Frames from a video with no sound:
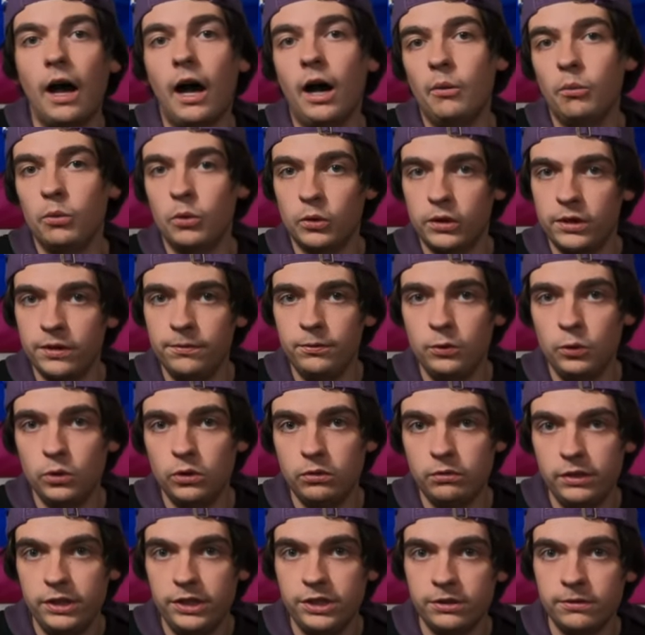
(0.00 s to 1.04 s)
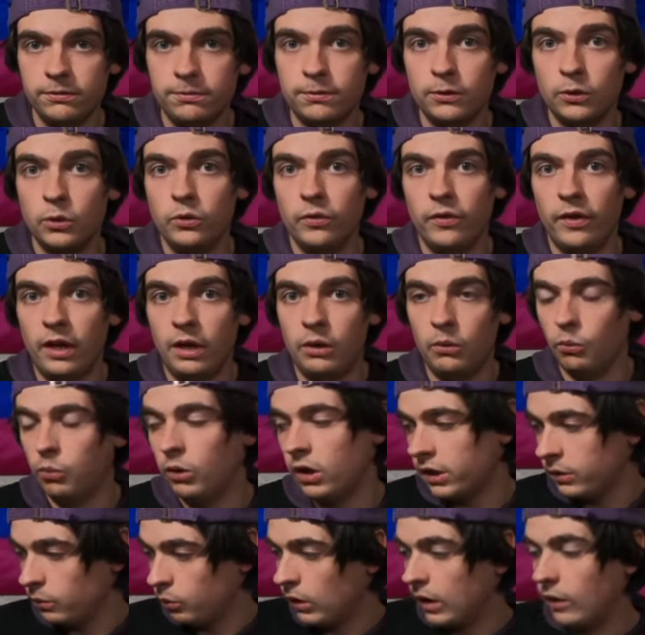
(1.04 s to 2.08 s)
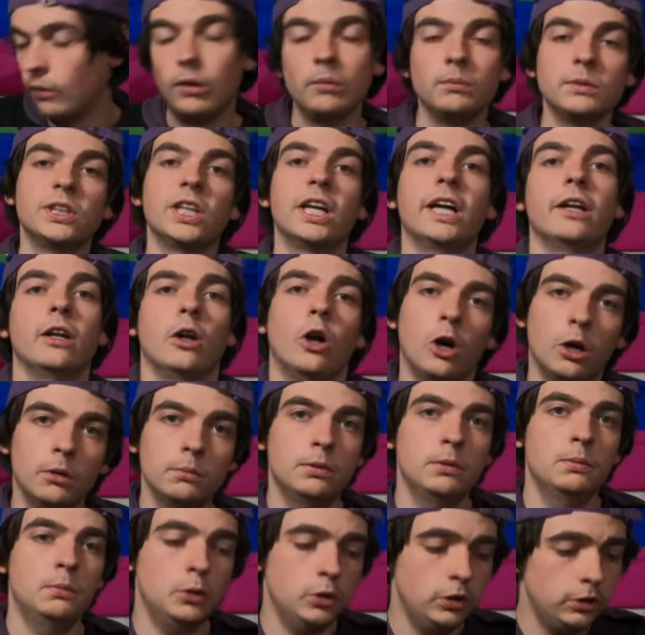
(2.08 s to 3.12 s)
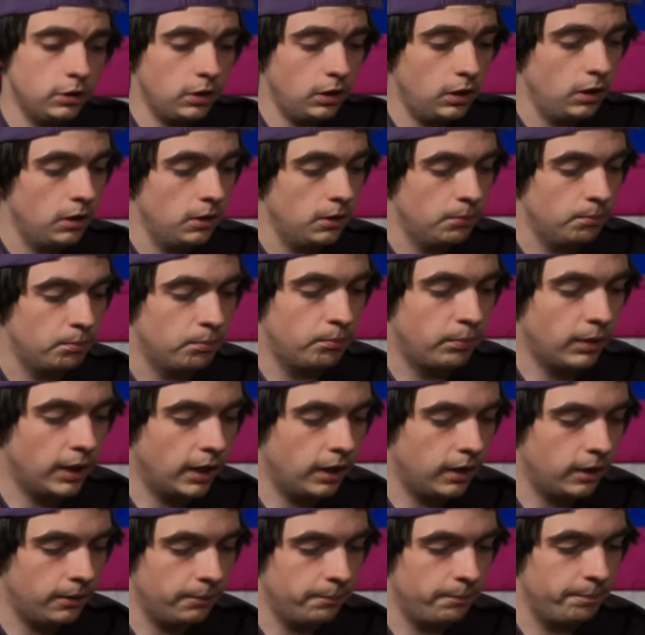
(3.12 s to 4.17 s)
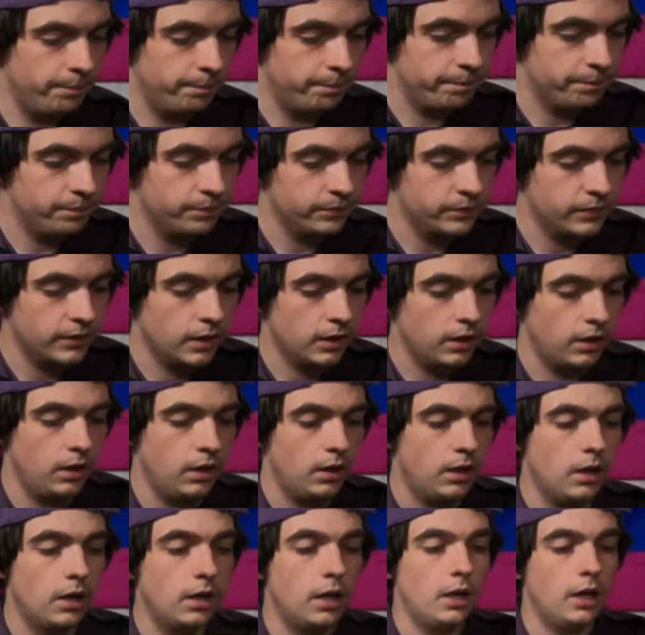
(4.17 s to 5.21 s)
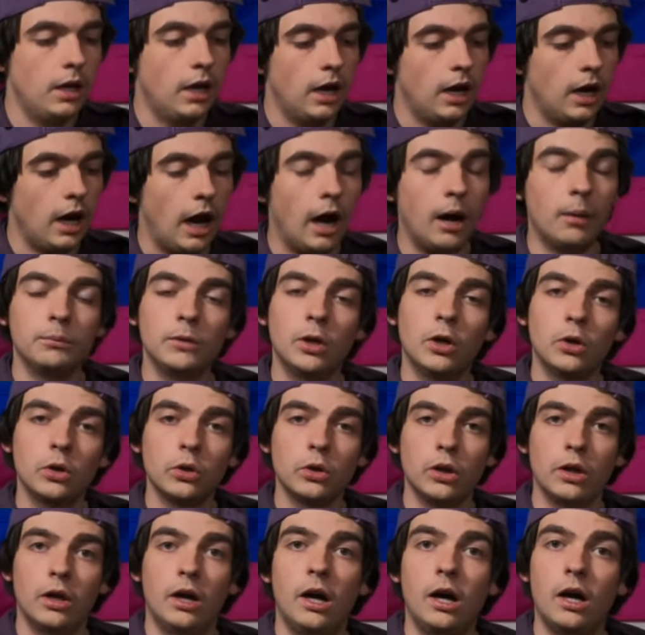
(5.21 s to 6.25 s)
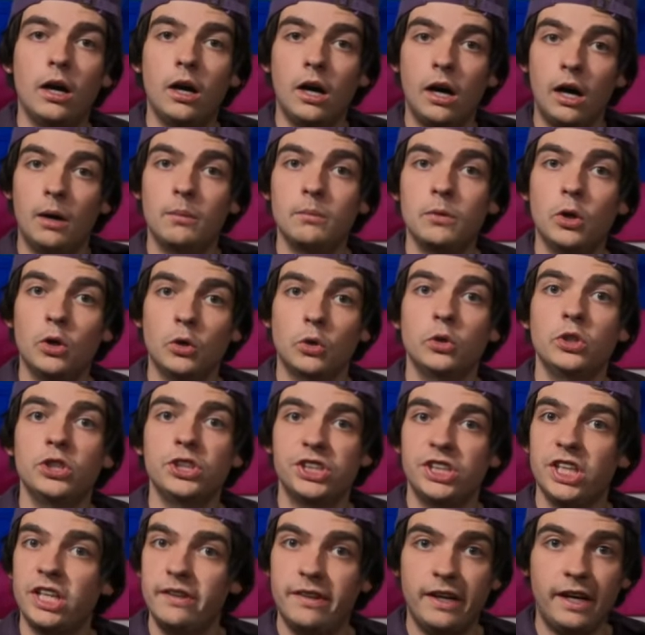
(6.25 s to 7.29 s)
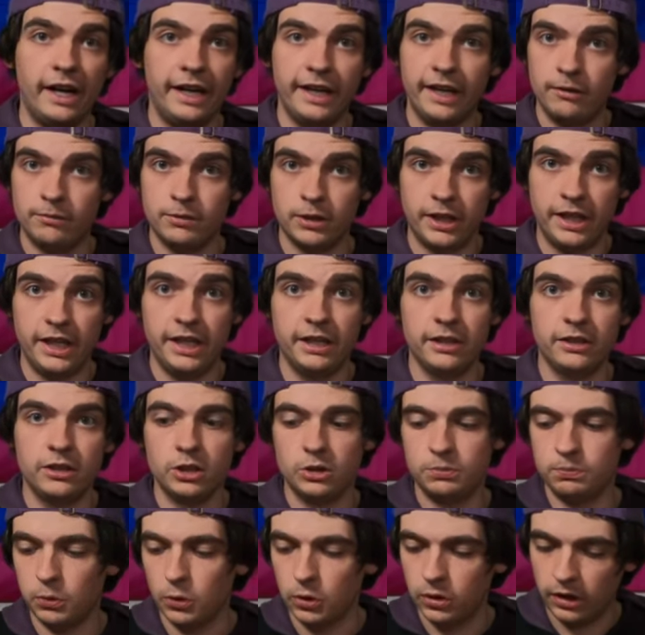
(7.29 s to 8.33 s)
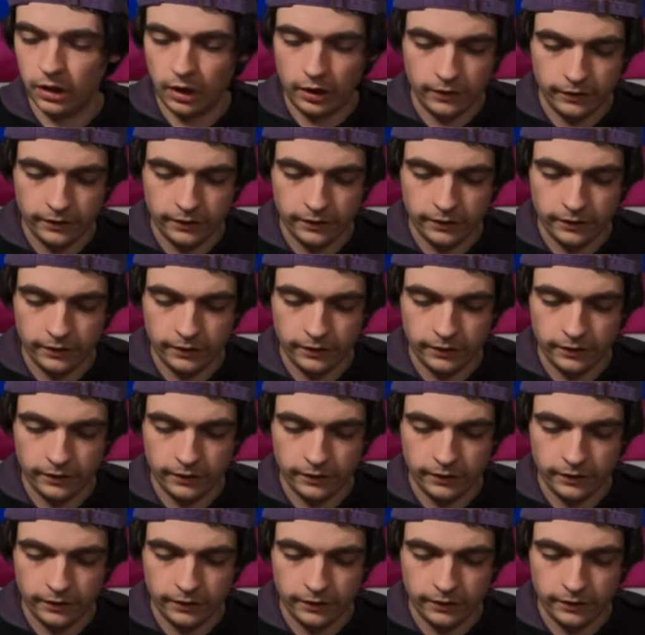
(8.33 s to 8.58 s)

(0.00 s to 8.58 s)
I will give you a reason for that why while I'm setting up the board, but I'm not I'm not going to say that I ever hated this board.